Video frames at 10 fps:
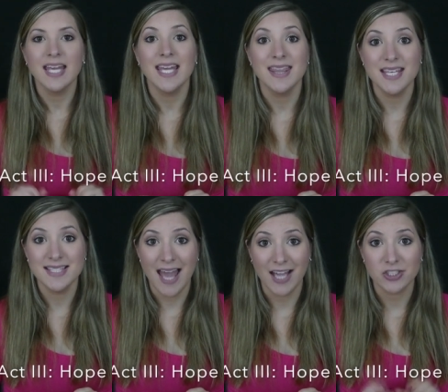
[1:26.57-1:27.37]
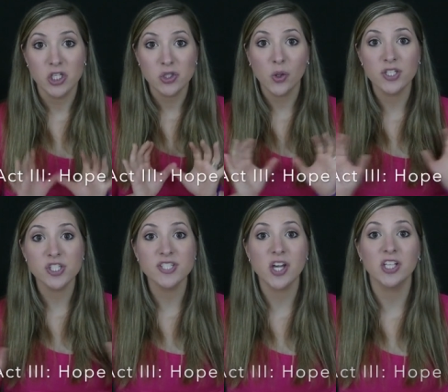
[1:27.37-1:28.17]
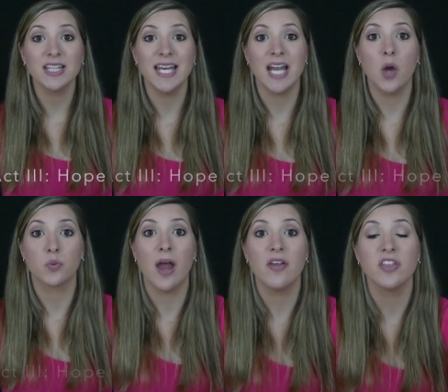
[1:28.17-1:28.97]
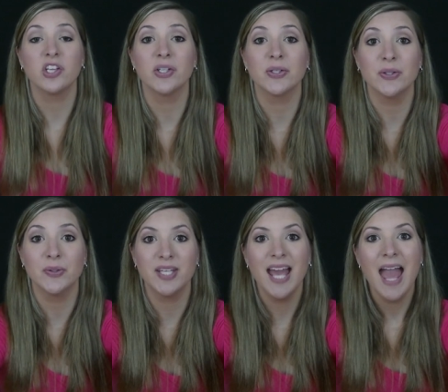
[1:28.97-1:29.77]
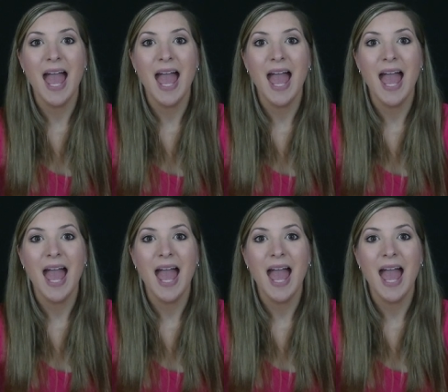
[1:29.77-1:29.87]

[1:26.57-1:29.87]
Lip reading: In this act, torches are lit around the lagoon,